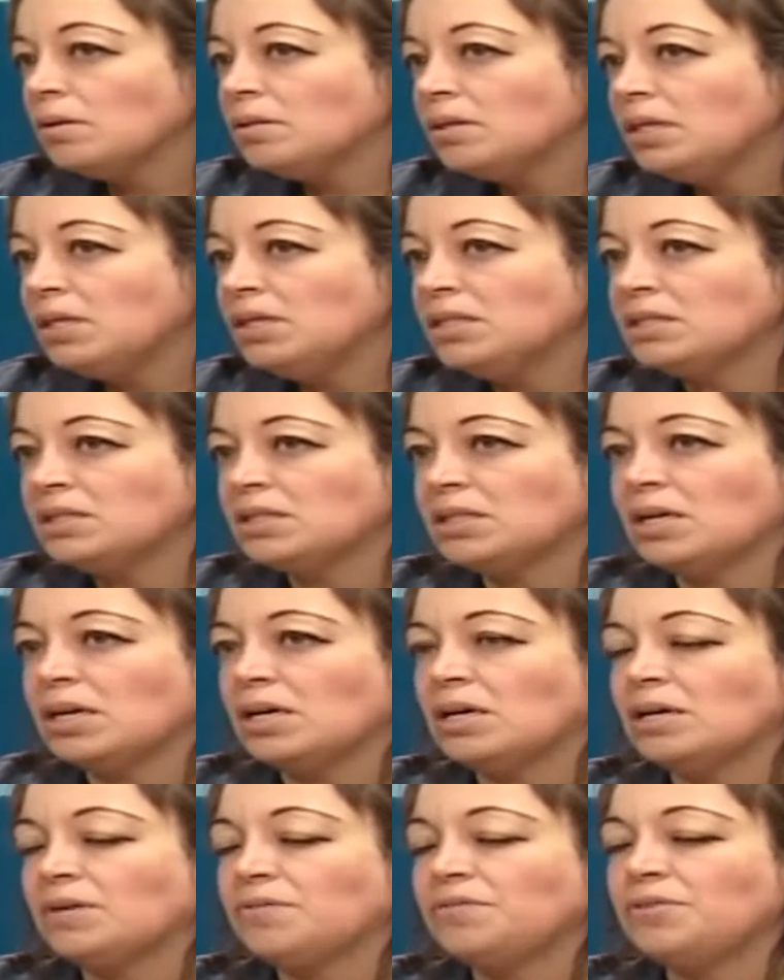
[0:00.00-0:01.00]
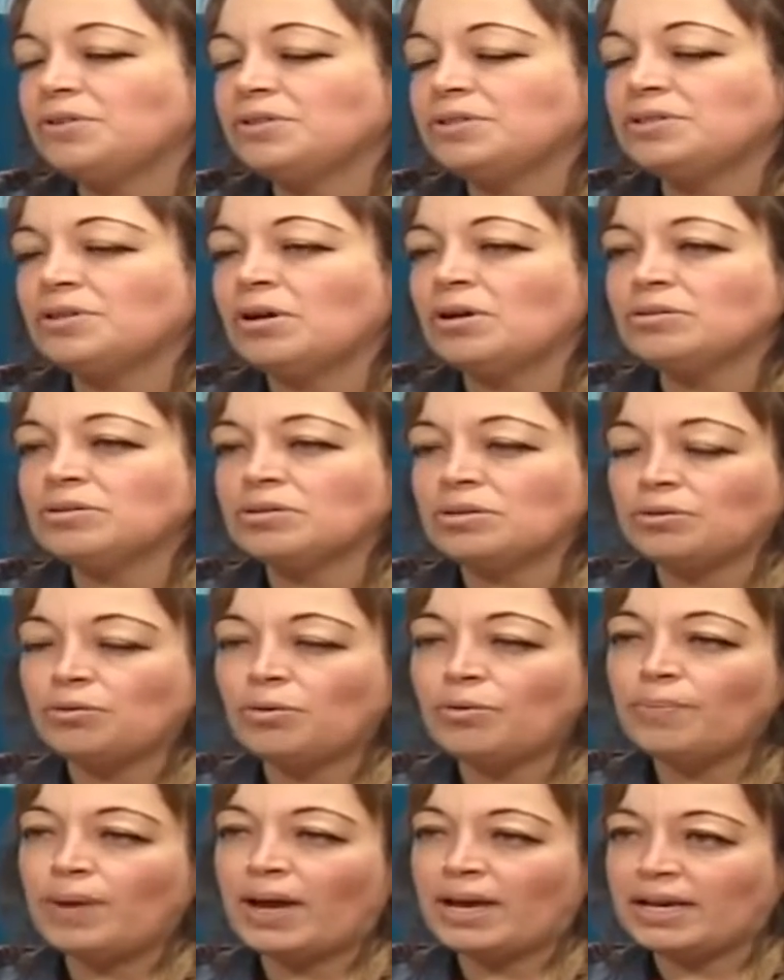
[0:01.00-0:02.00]
these forests don't
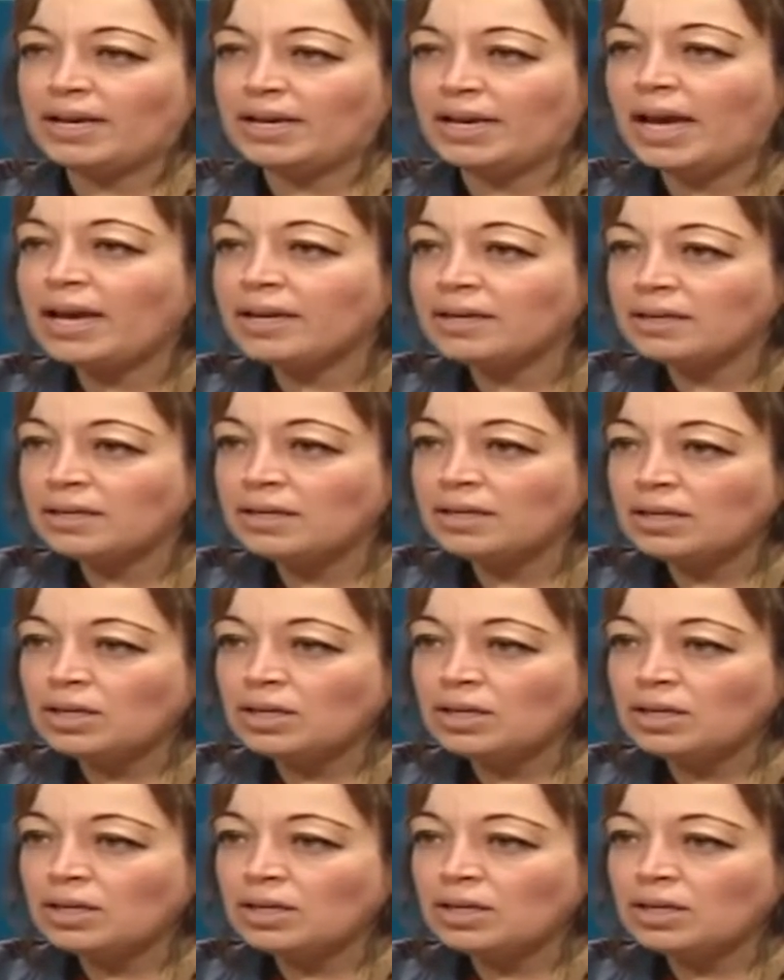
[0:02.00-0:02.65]
grow back again.